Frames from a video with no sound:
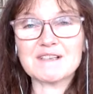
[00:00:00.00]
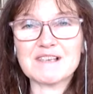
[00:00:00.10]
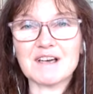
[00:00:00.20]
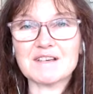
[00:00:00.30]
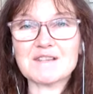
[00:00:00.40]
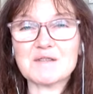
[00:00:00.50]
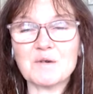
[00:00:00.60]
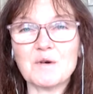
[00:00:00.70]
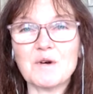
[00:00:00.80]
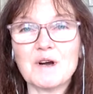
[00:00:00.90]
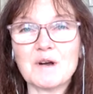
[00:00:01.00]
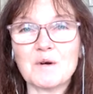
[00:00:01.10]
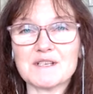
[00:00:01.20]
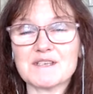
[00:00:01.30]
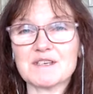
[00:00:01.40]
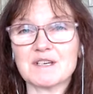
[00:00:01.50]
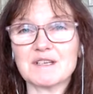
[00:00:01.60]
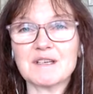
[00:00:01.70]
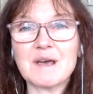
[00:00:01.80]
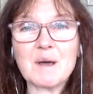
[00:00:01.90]
I saw a
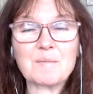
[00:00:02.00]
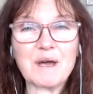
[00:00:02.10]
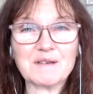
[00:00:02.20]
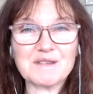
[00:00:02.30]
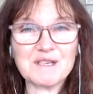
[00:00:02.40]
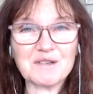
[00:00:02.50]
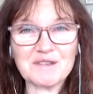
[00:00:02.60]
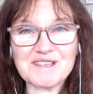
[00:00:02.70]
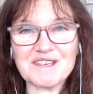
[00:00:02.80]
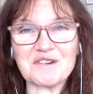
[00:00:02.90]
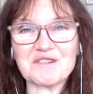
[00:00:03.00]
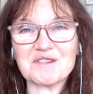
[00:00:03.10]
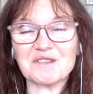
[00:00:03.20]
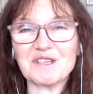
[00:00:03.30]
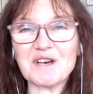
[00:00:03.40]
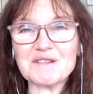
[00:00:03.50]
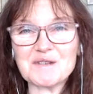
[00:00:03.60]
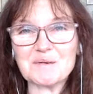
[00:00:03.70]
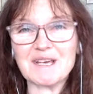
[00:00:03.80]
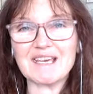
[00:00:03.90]
question posted on social
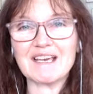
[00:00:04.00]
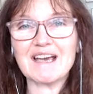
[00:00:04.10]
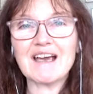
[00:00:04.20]
last week